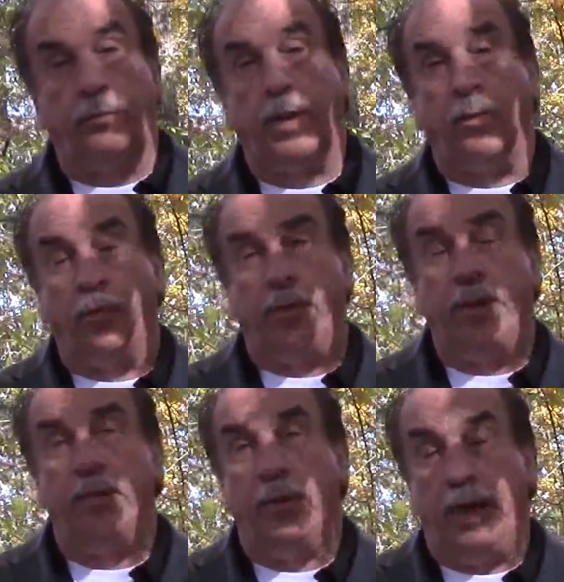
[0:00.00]
that would have
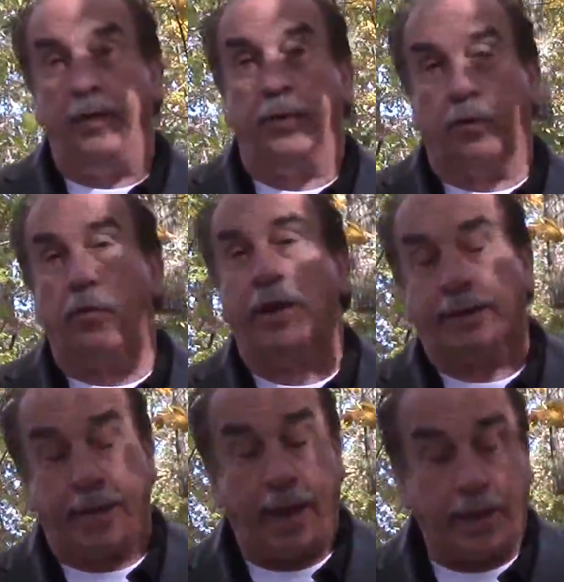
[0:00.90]
been in the, in the Greek
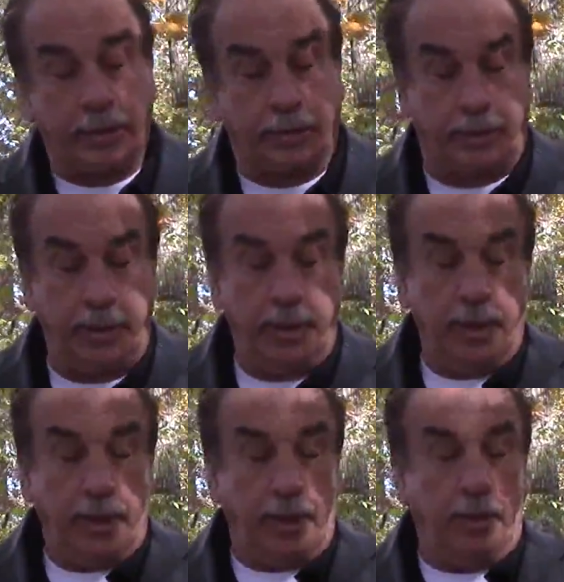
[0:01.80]
text
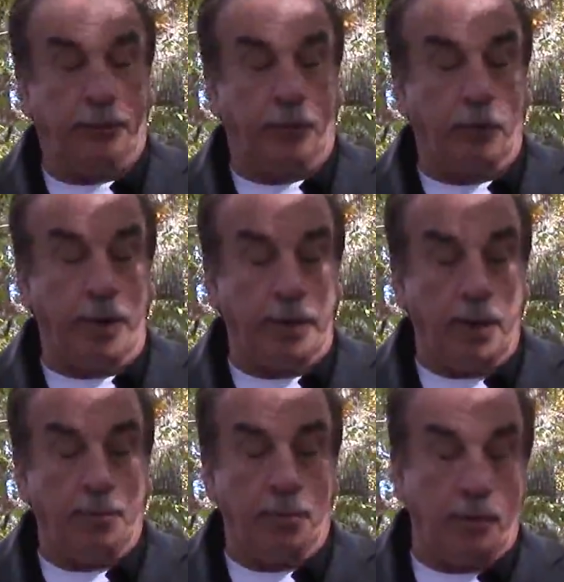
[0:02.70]
is the Greek
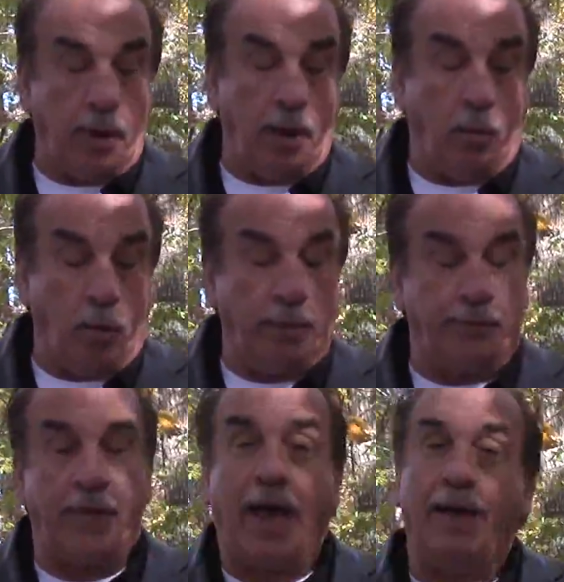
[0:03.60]
number uh,
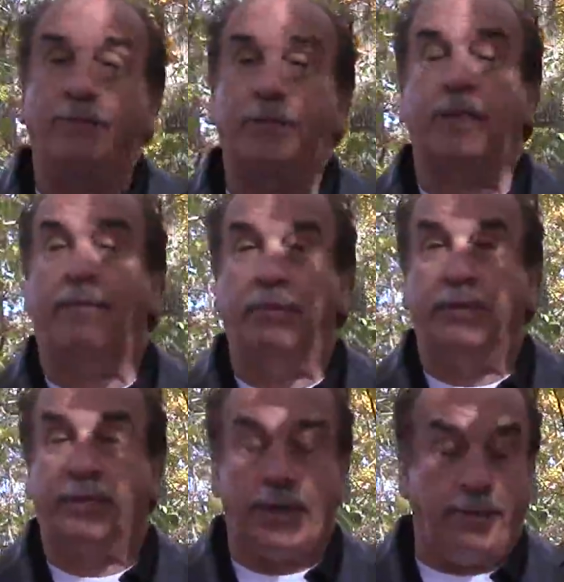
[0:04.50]

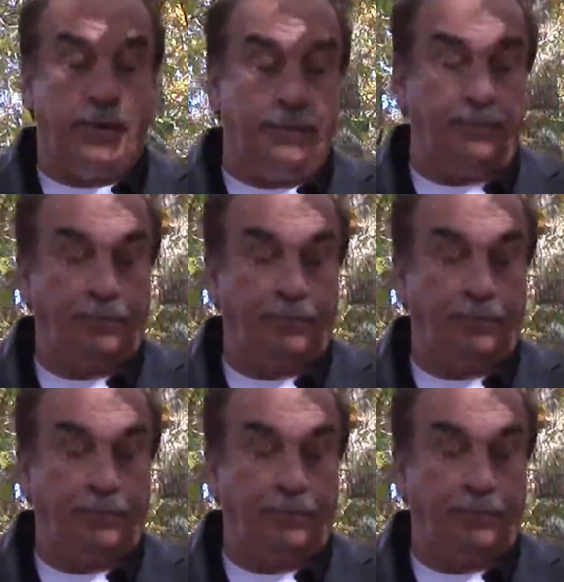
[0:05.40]
1577,